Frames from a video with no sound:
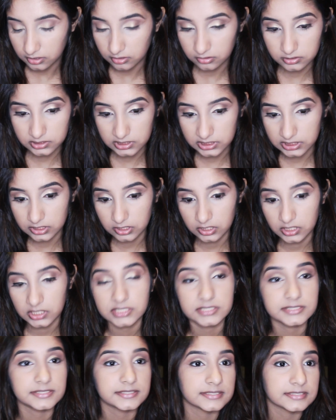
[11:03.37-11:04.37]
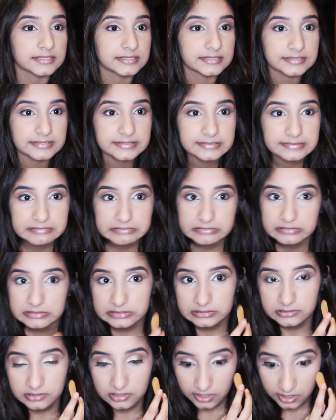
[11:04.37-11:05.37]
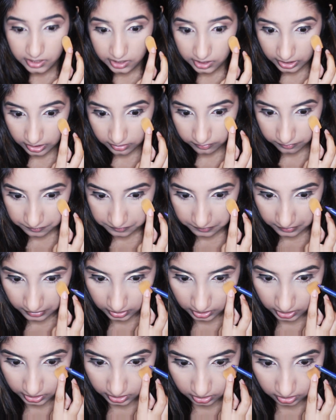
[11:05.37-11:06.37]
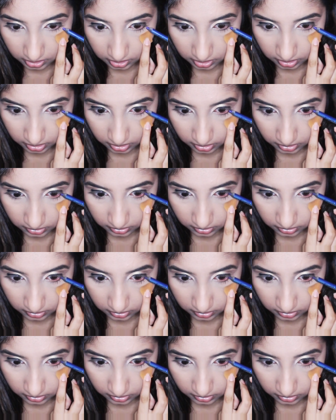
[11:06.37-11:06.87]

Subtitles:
only because I feel like it.